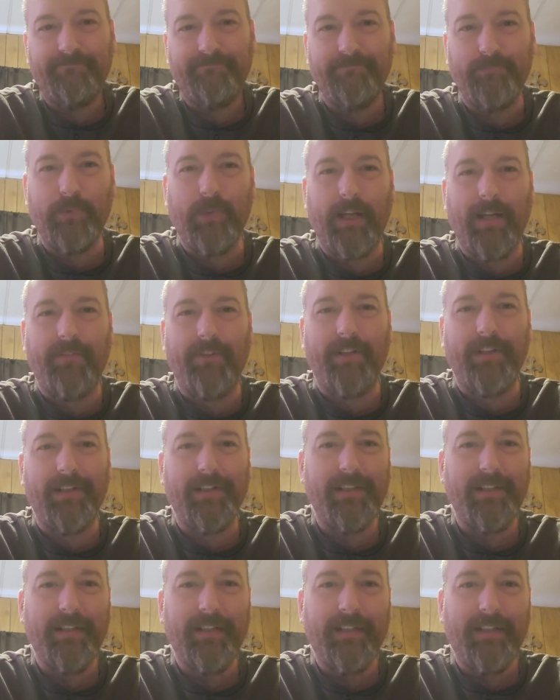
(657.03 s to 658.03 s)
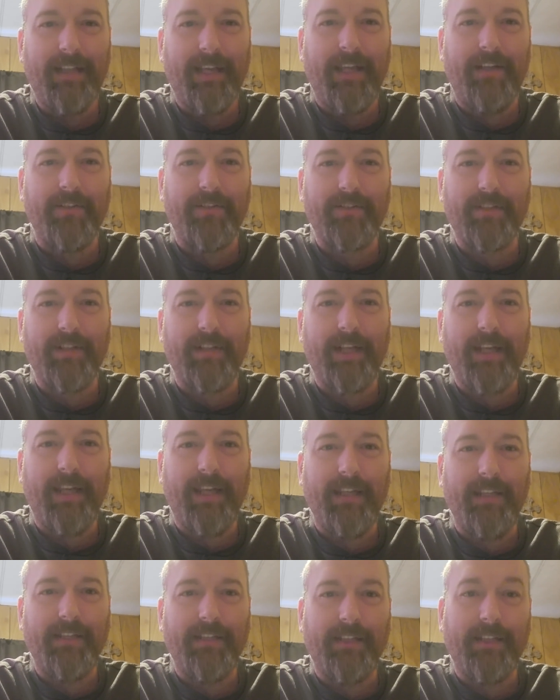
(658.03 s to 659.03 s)
whatever. Haters gonna
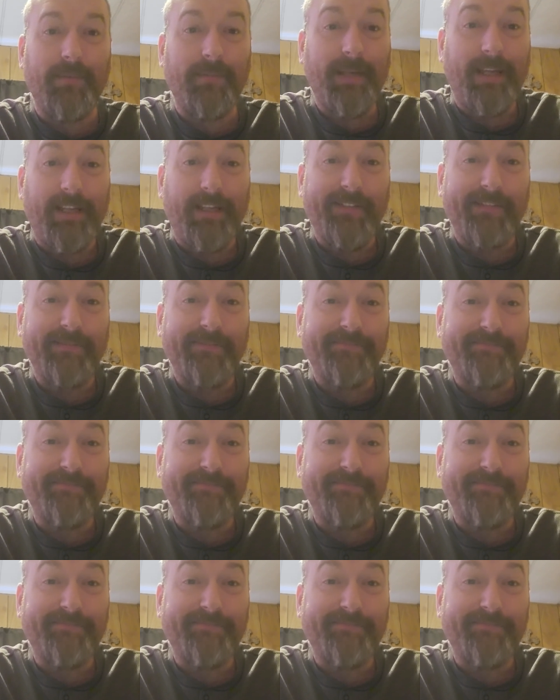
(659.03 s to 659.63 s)
hate, let them hate.